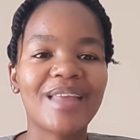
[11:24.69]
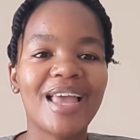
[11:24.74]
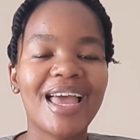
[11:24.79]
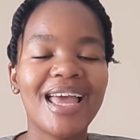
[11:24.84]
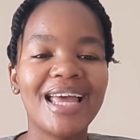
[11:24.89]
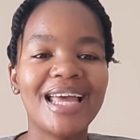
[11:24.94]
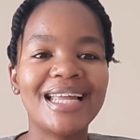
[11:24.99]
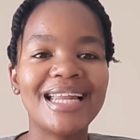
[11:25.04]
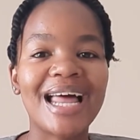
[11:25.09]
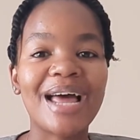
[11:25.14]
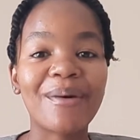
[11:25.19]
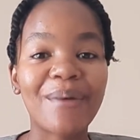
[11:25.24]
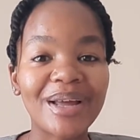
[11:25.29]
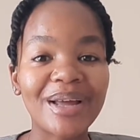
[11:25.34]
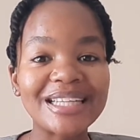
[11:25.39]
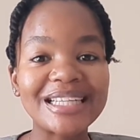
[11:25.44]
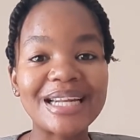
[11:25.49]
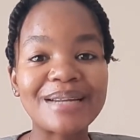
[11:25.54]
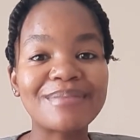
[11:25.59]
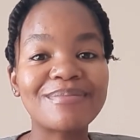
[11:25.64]
and I
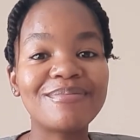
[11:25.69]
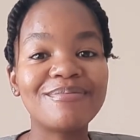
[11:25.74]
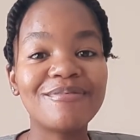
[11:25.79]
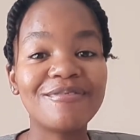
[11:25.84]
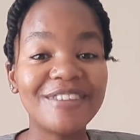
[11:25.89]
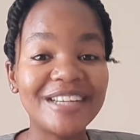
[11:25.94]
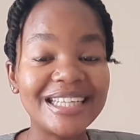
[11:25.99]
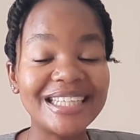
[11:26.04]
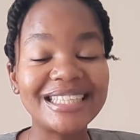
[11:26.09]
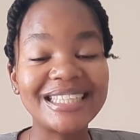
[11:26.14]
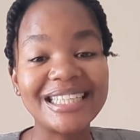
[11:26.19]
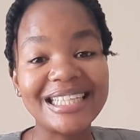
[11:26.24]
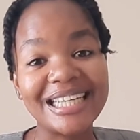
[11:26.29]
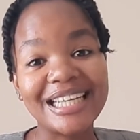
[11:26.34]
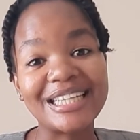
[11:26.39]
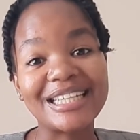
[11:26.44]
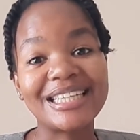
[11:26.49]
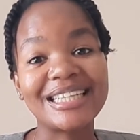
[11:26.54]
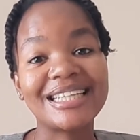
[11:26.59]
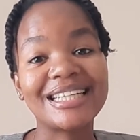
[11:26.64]
ended up
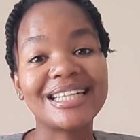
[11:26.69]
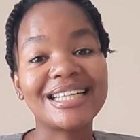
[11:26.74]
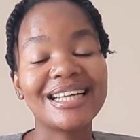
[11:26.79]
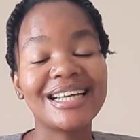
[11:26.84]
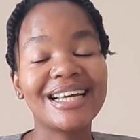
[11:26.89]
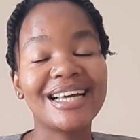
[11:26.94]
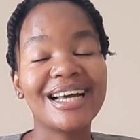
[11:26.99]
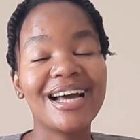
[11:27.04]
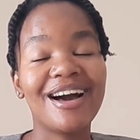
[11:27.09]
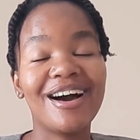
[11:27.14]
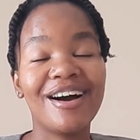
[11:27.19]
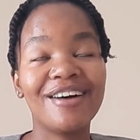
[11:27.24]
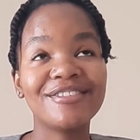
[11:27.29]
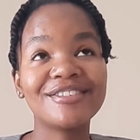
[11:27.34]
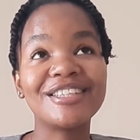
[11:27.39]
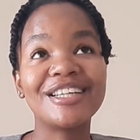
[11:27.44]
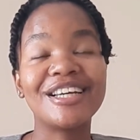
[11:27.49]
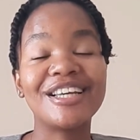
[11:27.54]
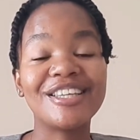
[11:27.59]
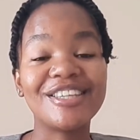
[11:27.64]
finishing
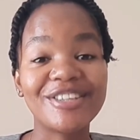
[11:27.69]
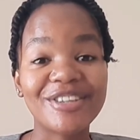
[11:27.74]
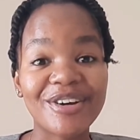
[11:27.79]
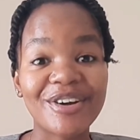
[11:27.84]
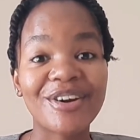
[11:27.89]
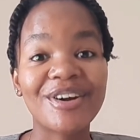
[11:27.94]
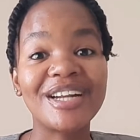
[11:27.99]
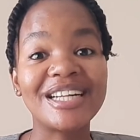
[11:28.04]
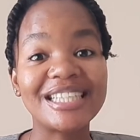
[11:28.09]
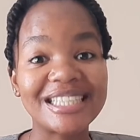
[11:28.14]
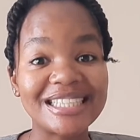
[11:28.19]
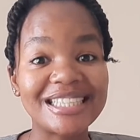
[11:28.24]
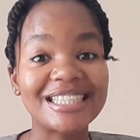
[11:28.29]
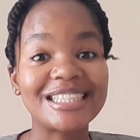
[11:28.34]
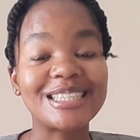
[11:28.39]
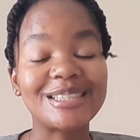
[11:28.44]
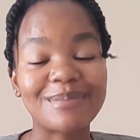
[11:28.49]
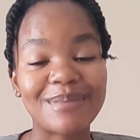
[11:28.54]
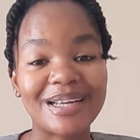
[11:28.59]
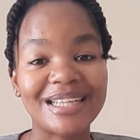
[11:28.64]
after a year and
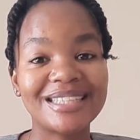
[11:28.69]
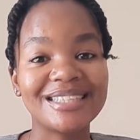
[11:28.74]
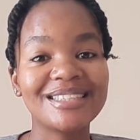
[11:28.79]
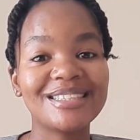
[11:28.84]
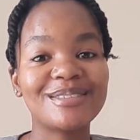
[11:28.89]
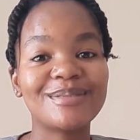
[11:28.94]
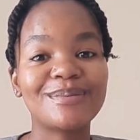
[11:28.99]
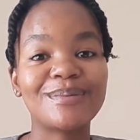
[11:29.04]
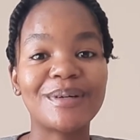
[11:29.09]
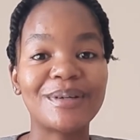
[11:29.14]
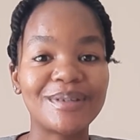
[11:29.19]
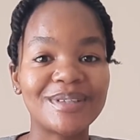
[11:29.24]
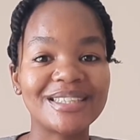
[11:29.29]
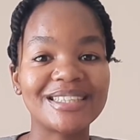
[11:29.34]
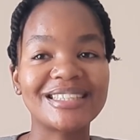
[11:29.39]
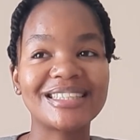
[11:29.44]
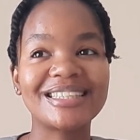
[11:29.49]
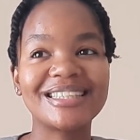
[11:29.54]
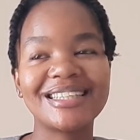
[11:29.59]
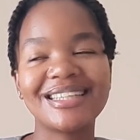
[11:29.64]
6 months,
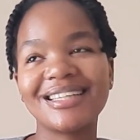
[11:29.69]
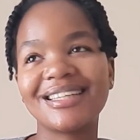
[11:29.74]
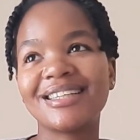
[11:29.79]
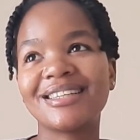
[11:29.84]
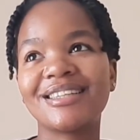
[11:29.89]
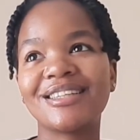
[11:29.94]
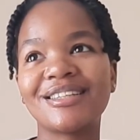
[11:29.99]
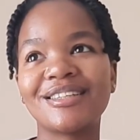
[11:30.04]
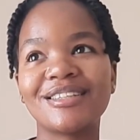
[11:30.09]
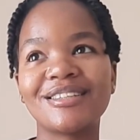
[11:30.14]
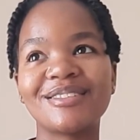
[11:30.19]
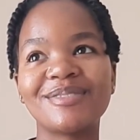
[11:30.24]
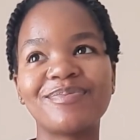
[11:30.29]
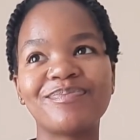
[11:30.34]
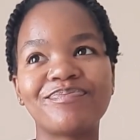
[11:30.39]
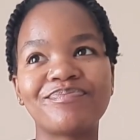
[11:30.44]
whereas the